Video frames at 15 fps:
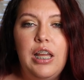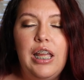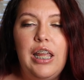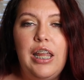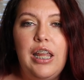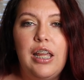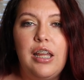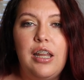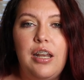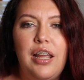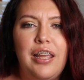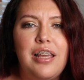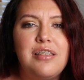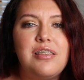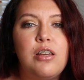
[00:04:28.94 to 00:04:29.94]
And I
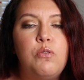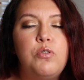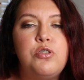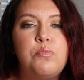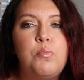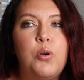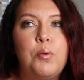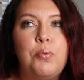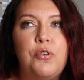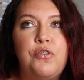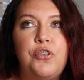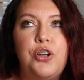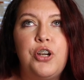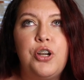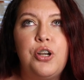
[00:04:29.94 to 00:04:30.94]
guess that one's more
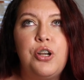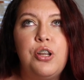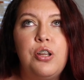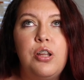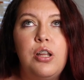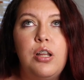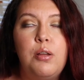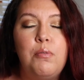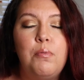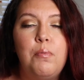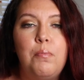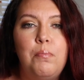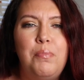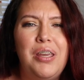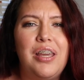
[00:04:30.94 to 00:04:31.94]
preferred
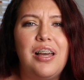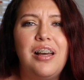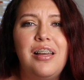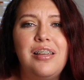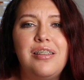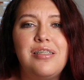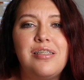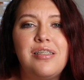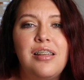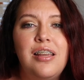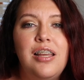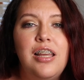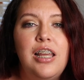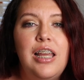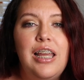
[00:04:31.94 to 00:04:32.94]
because
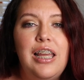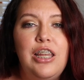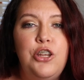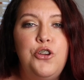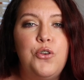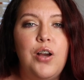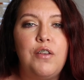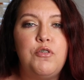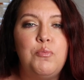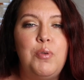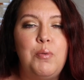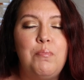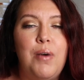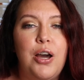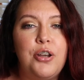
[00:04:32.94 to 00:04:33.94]
you don't have to
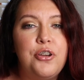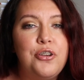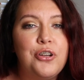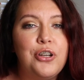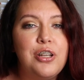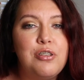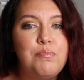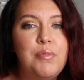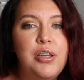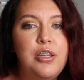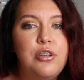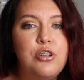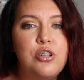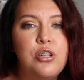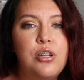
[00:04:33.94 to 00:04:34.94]
be monitored as
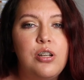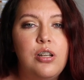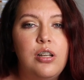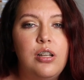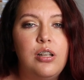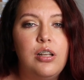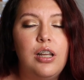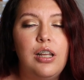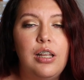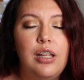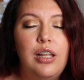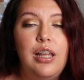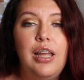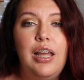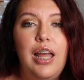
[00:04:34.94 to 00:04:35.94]
much.
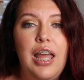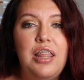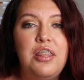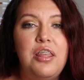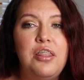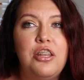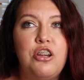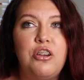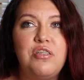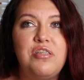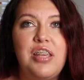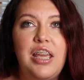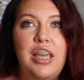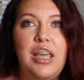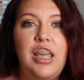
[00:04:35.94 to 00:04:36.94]
And then there's
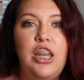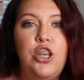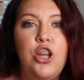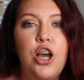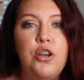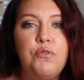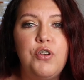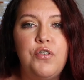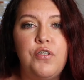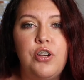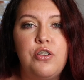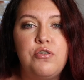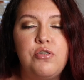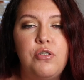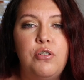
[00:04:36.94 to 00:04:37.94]
a
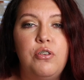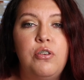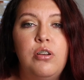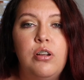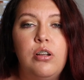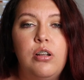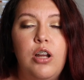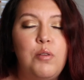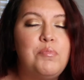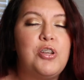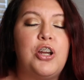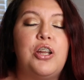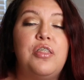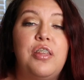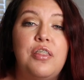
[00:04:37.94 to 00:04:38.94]
non-reversal,
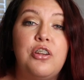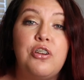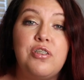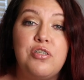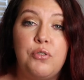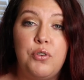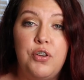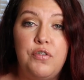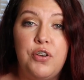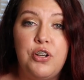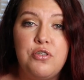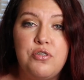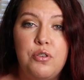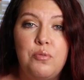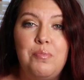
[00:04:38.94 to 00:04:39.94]
then there is a
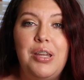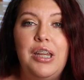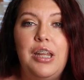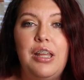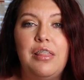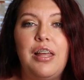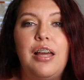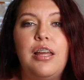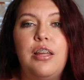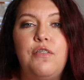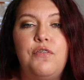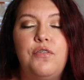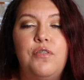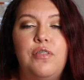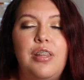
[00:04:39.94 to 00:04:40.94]
reversal, meaning that
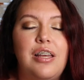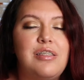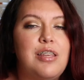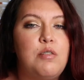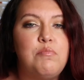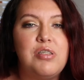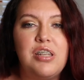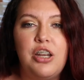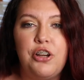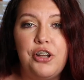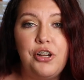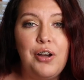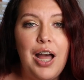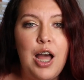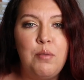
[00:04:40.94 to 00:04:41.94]
if that same
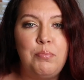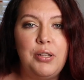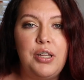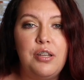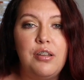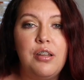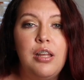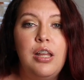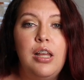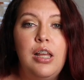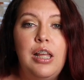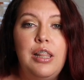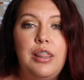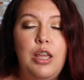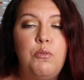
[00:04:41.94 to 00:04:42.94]
scenario happened,
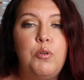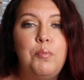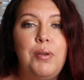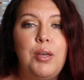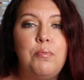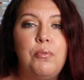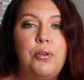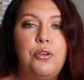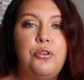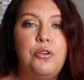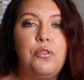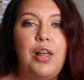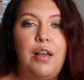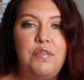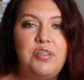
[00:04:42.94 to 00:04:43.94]
they would be able to do
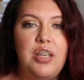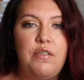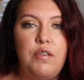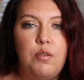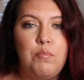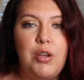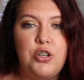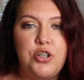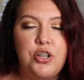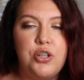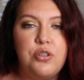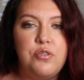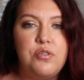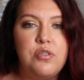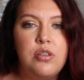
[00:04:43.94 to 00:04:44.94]
life-saving
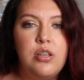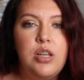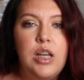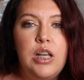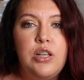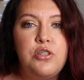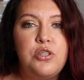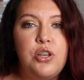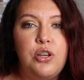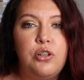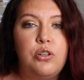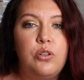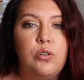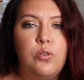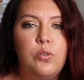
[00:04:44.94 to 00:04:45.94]
measures.
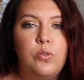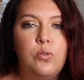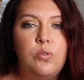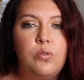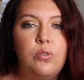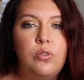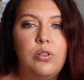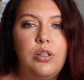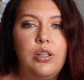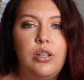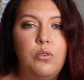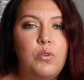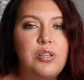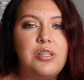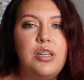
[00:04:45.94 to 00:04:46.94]
So it
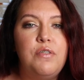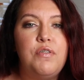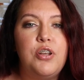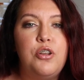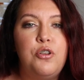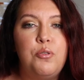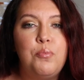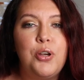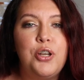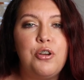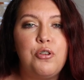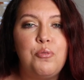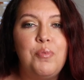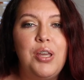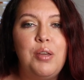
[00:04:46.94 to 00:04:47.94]
wasn't even a no-brainer
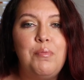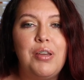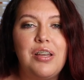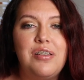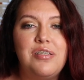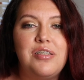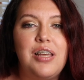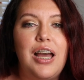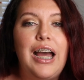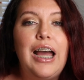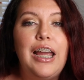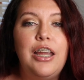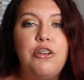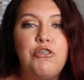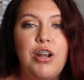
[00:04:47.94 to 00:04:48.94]
to me, because
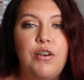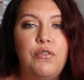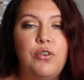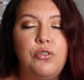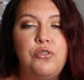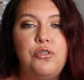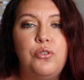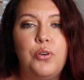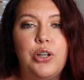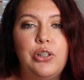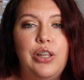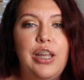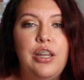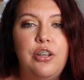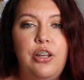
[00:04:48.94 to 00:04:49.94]
I traveled to
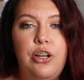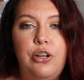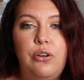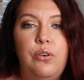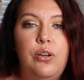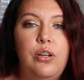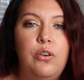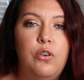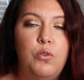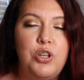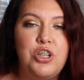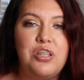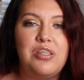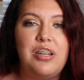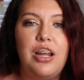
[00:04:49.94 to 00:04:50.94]
Orlando,
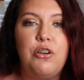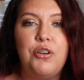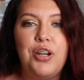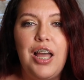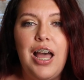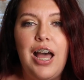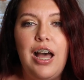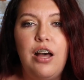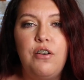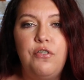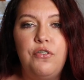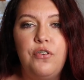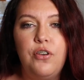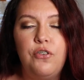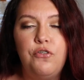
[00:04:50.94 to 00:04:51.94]
which is an hour and a half
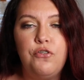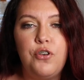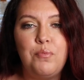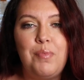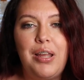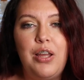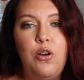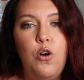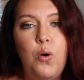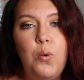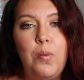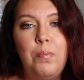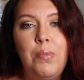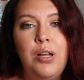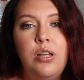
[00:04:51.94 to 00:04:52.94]
from my
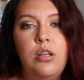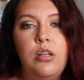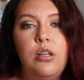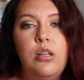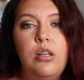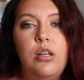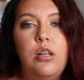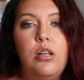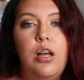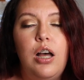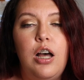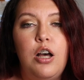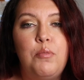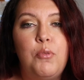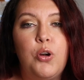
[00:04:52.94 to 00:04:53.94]
home,
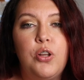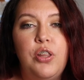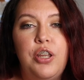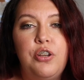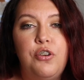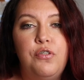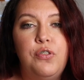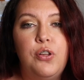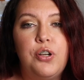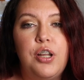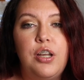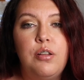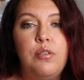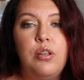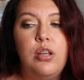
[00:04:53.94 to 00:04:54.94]
Orlando,
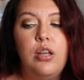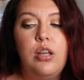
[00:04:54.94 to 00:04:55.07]
Florida.